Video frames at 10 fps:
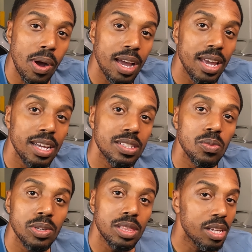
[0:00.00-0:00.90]

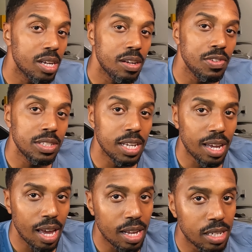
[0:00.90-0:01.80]
Y8 with the
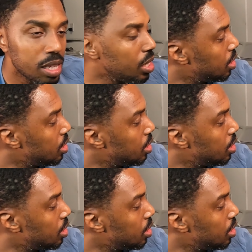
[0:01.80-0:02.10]
VTEC head.